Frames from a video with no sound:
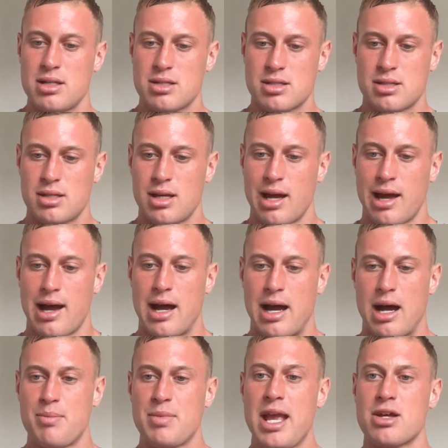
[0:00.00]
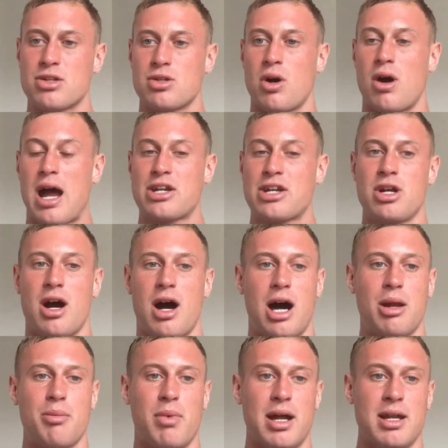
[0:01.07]
Yeah, so actually on
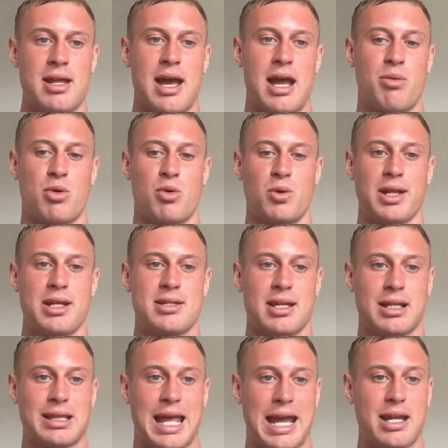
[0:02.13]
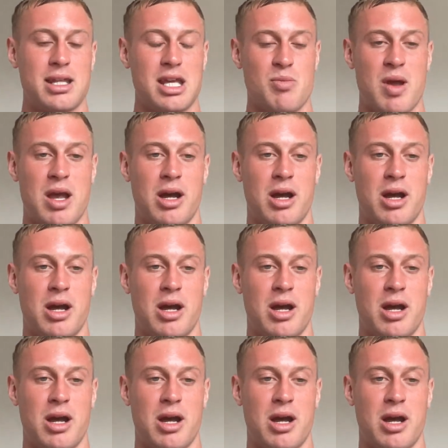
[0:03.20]
Monday, we're releasing land emails.